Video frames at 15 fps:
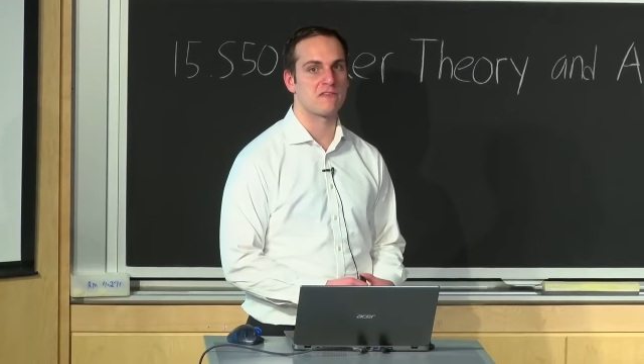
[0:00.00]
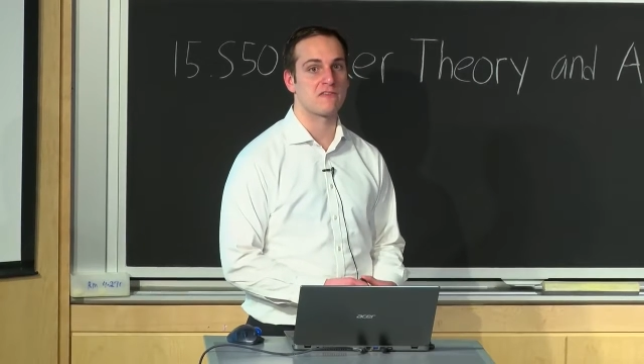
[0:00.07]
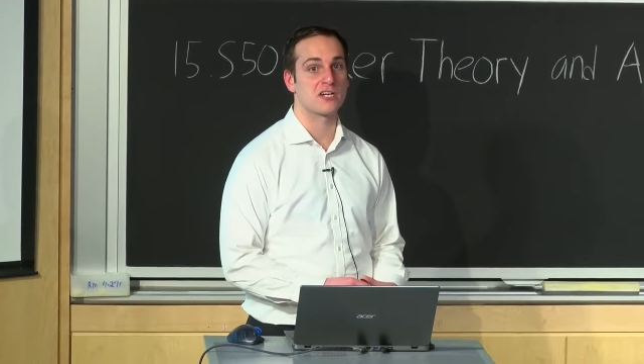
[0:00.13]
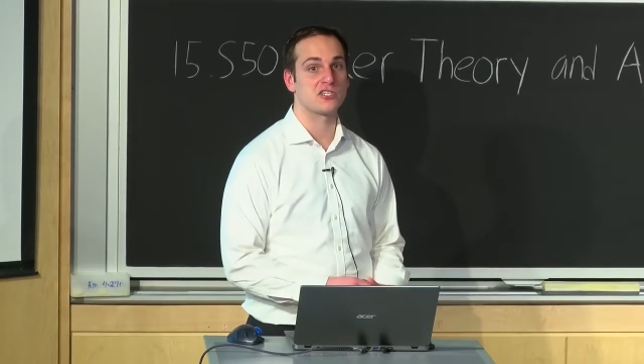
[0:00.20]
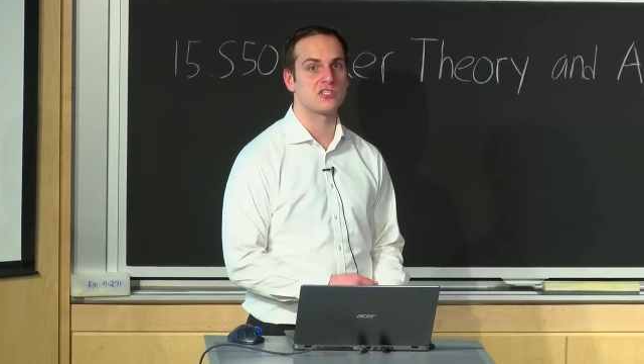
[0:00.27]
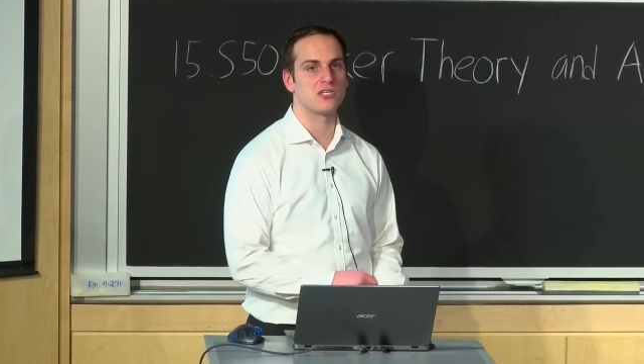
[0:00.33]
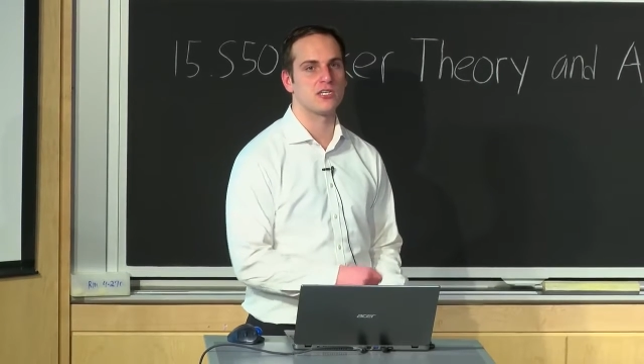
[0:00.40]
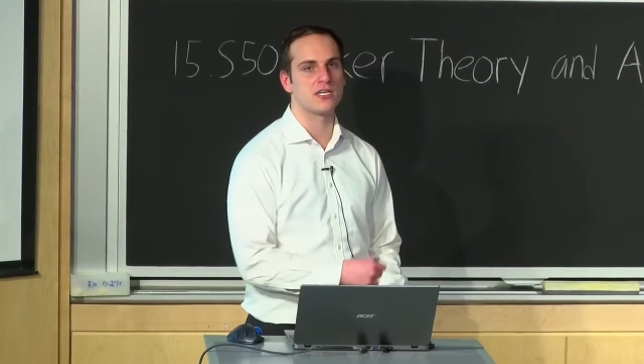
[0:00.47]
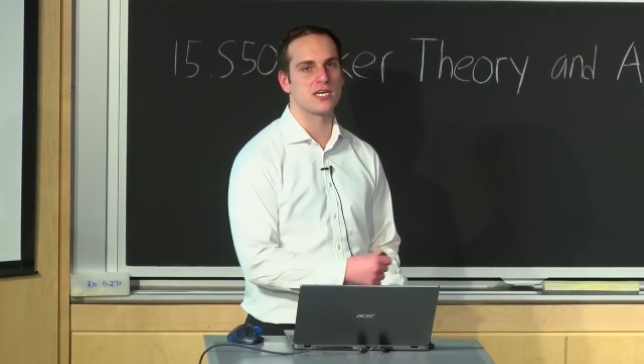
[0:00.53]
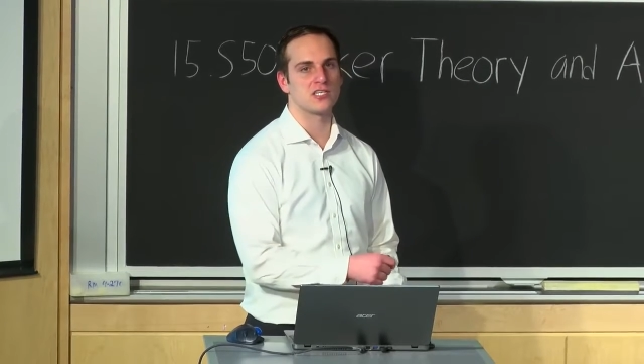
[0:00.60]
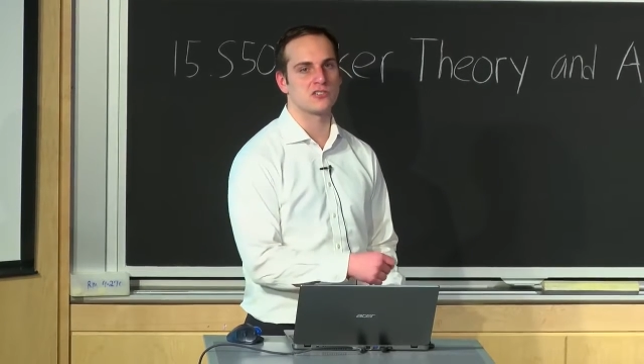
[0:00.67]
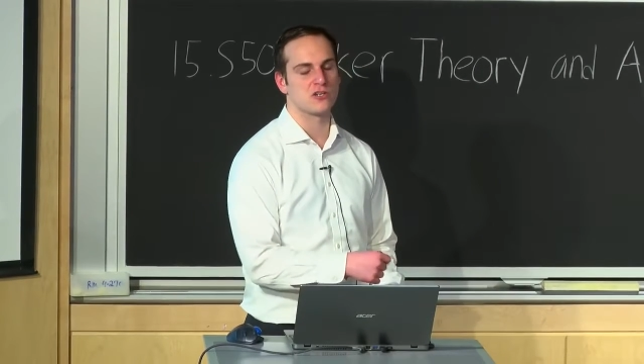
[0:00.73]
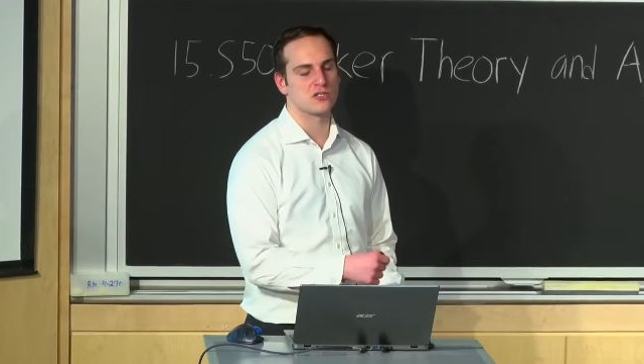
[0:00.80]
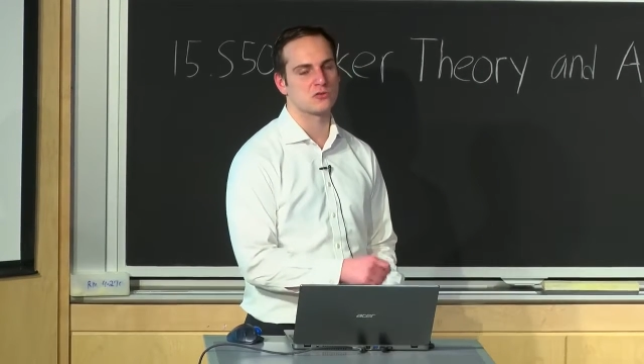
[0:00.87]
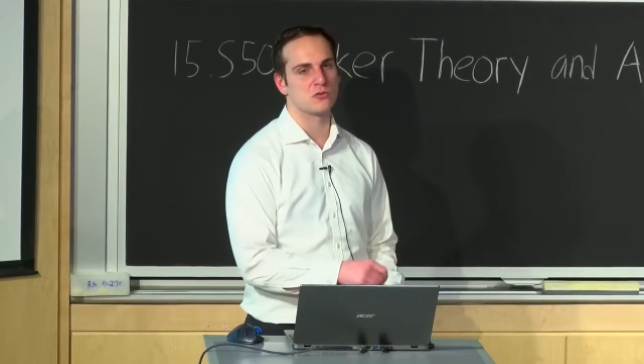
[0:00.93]
friction like
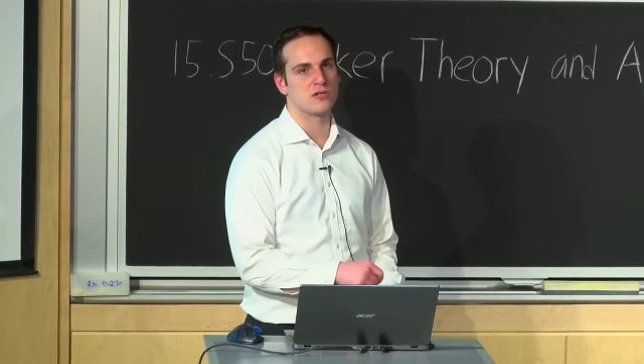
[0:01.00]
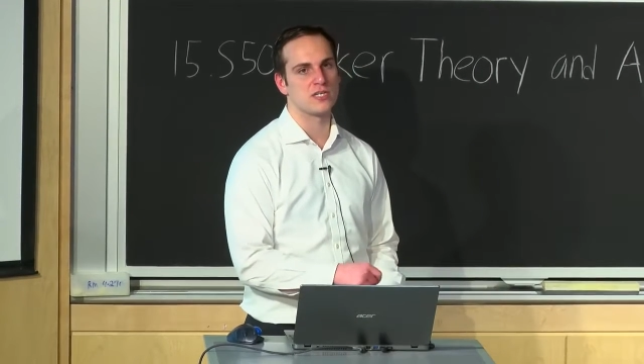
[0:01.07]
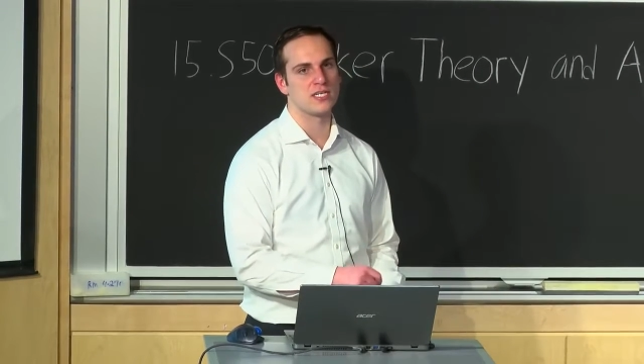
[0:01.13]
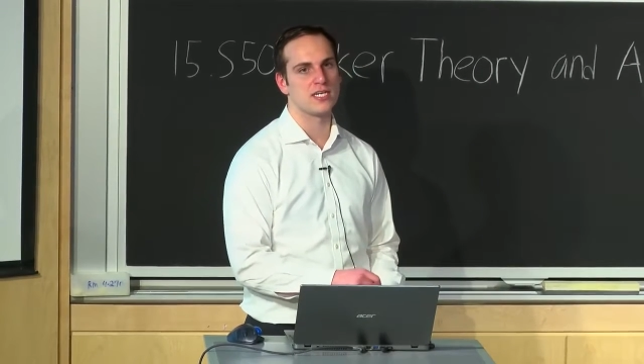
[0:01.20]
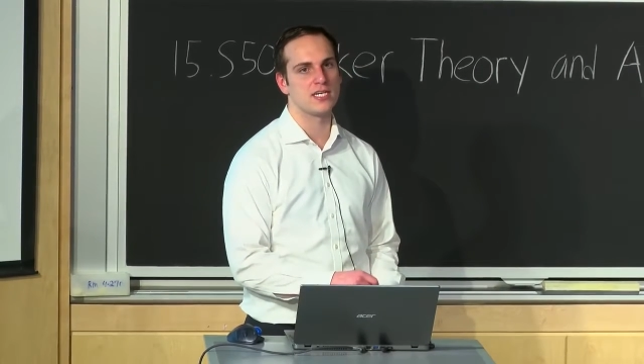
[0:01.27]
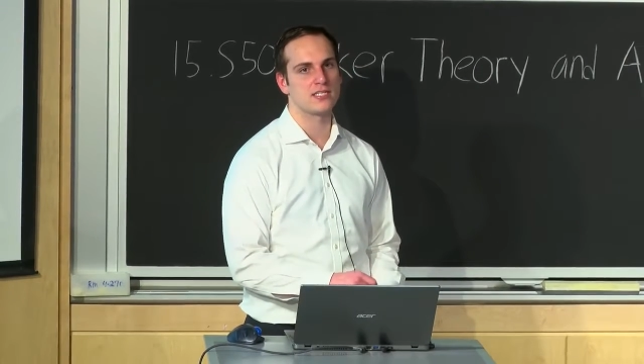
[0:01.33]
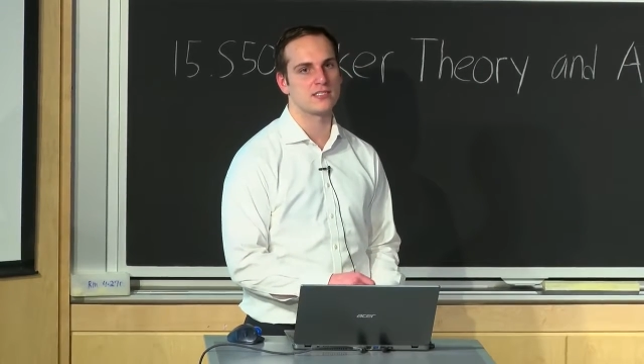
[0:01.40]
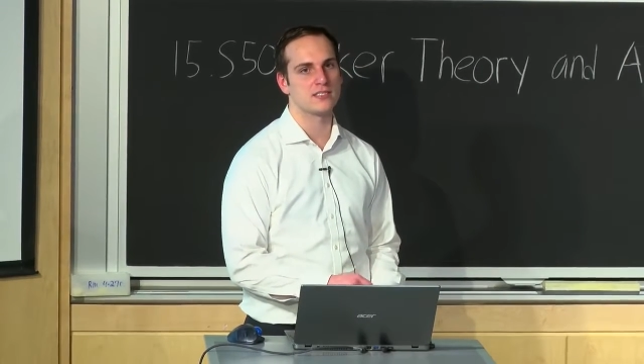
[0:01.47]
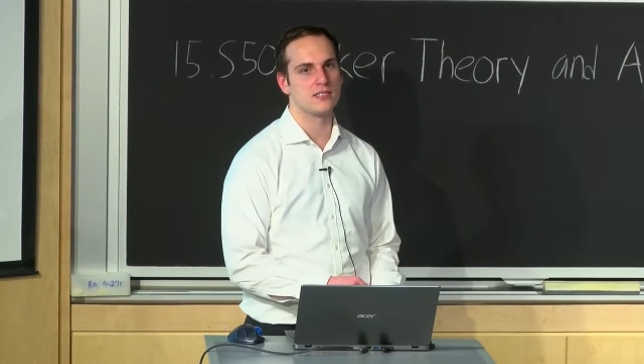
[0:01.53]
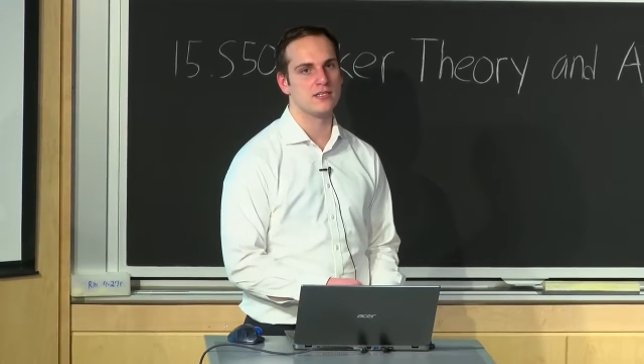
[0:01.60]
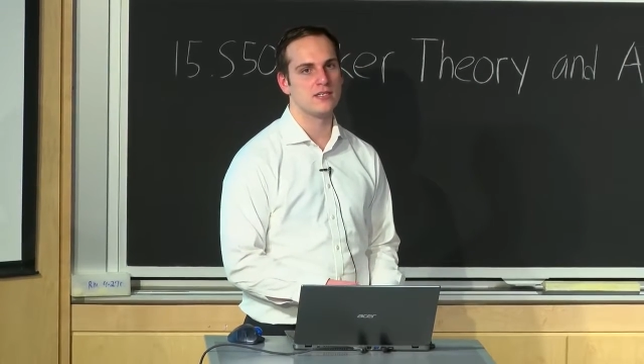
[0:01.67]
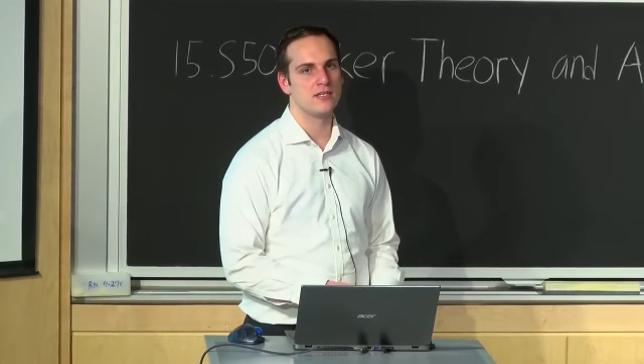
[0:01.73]
trustworthiness.